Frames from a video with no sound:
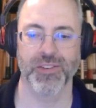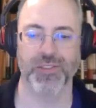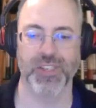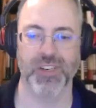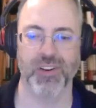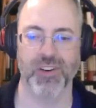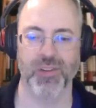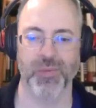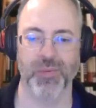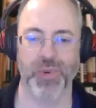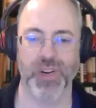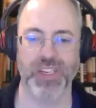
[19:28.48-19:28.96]
as
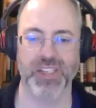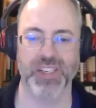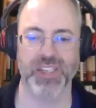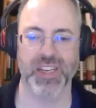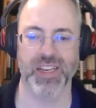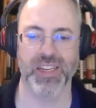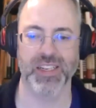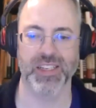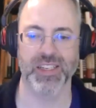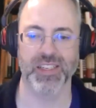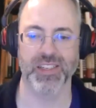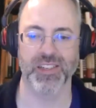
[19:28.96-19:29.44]
everybody
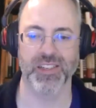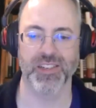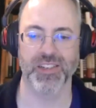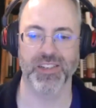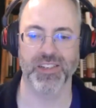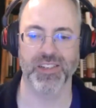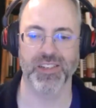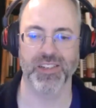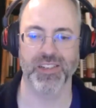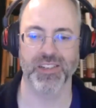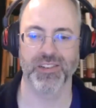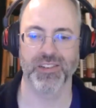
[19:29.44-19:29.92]
says it's
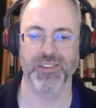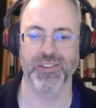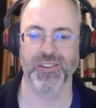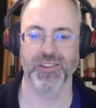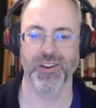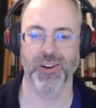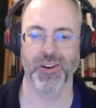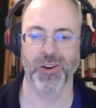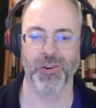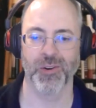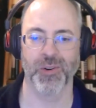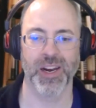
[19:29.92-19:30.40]
just
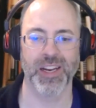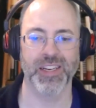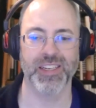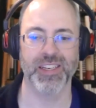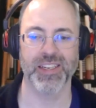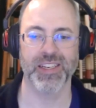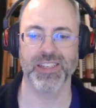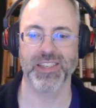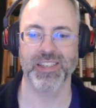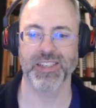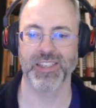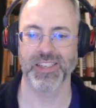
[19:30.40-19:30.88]

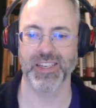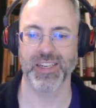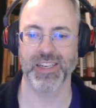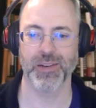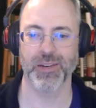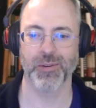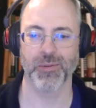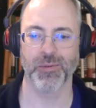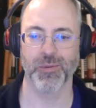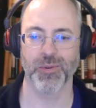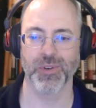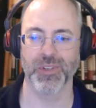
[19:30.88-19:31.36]

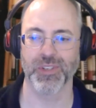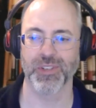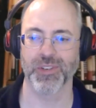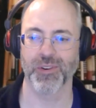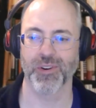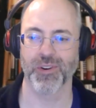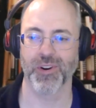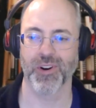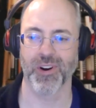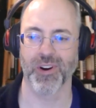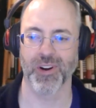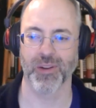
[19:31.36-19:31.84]
OIDC, what's
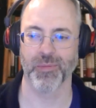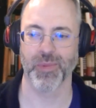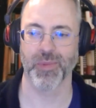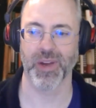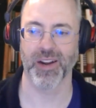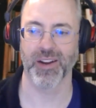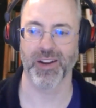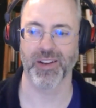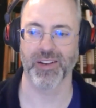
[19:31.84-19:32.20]
so hard about